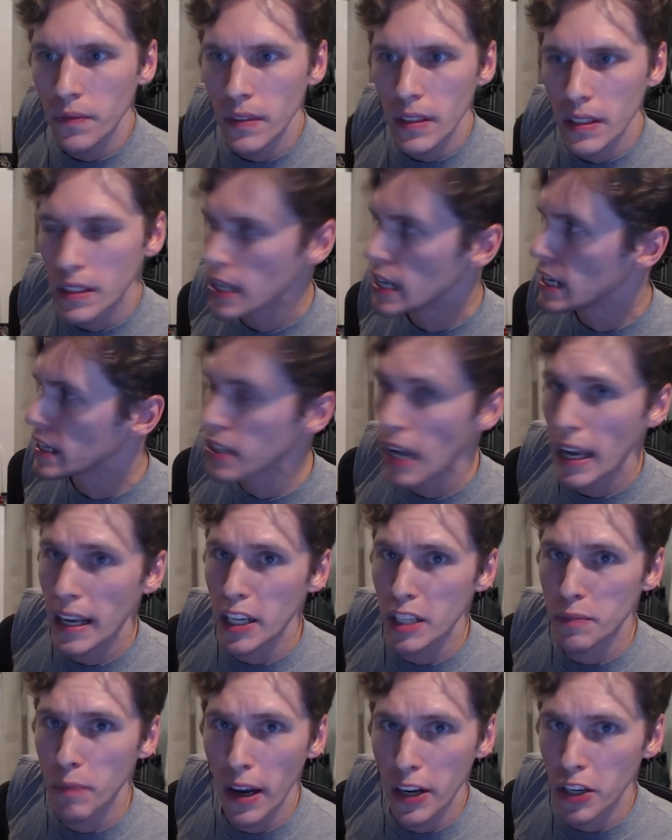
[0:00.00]
Dean
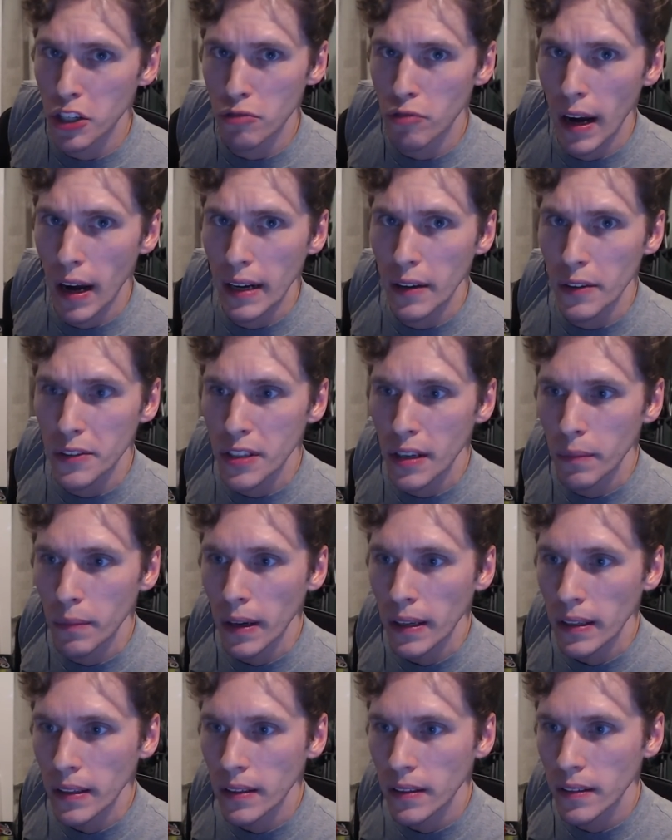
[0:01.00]
Dingus might have strangled
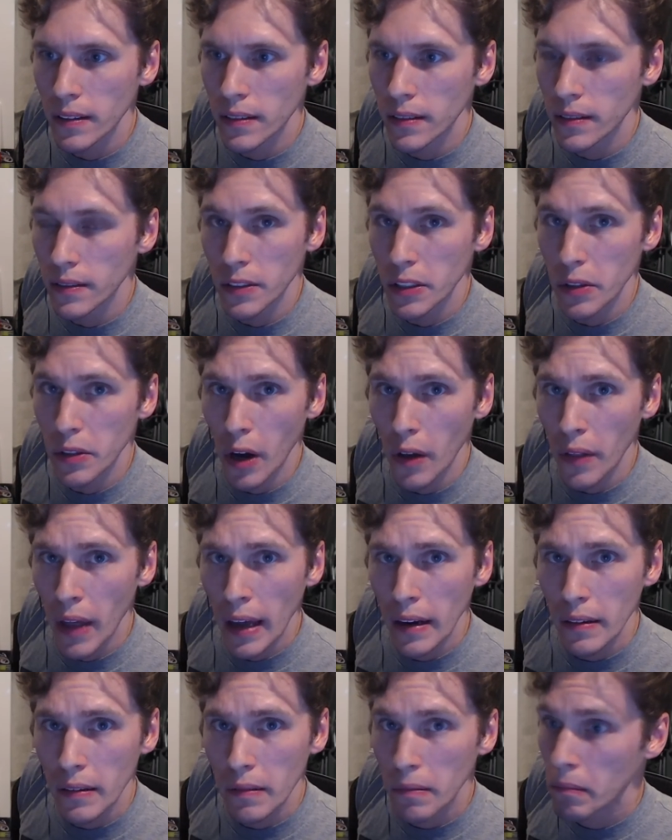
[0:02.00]
somebody. Do you know that?
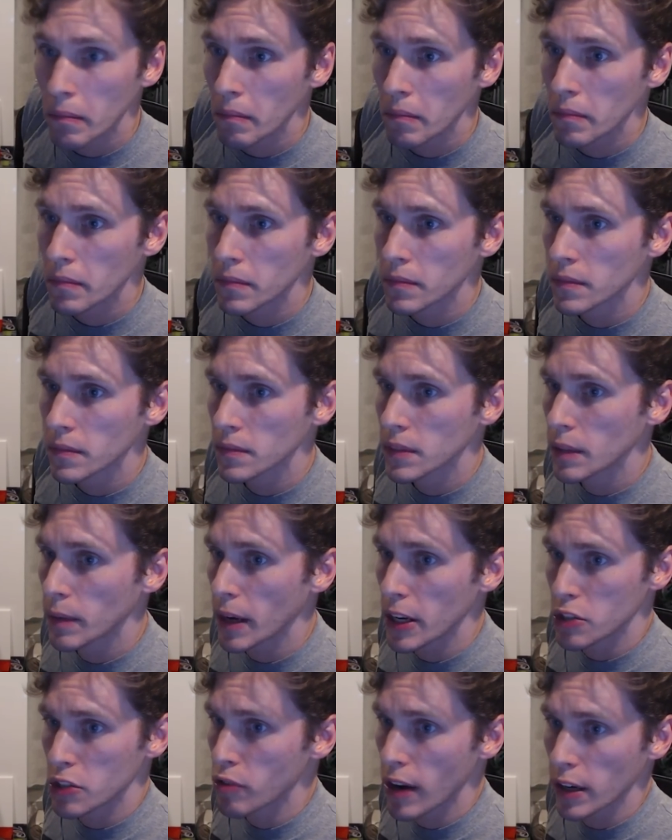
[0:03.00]
He might
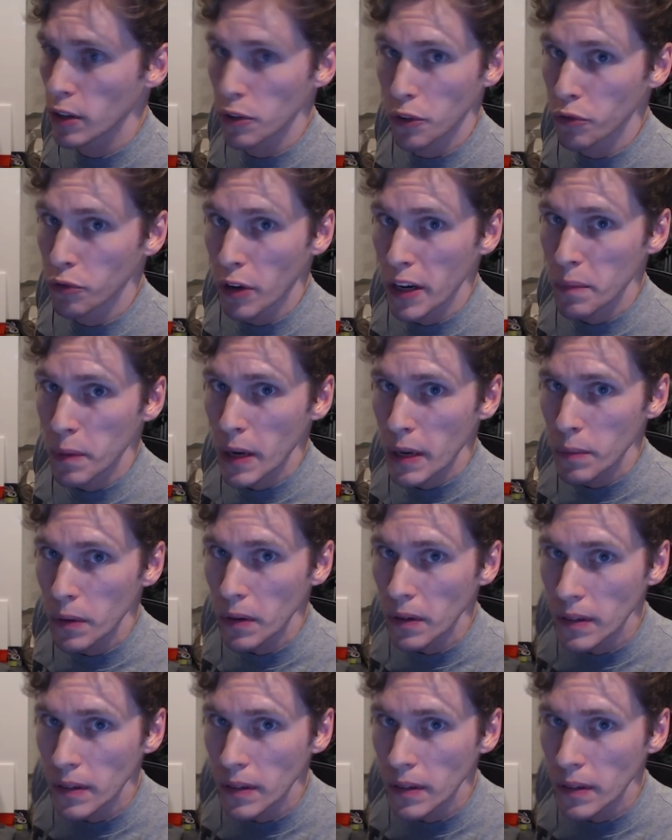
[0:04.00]
have strangled three people.